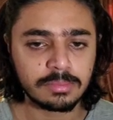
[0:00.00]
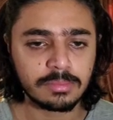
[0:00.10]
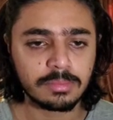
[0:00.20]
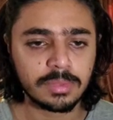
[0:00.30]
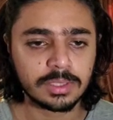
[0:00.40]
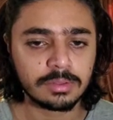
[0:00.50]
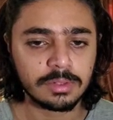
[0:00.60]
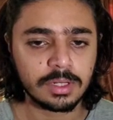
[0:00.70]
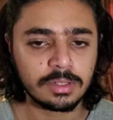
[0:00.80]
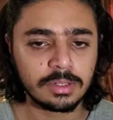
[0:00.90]
make the
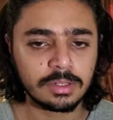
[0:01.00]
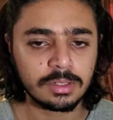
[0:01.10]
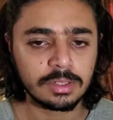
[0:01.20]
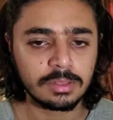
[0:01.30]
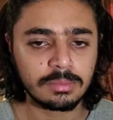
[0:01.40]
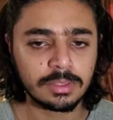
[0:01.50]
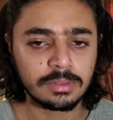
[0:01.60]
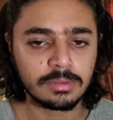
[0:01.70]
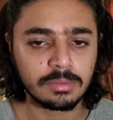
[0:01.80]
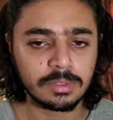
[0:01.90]
red a little bit
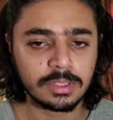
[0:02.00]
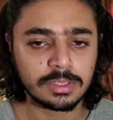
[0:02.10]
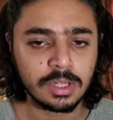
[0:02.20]
normalized.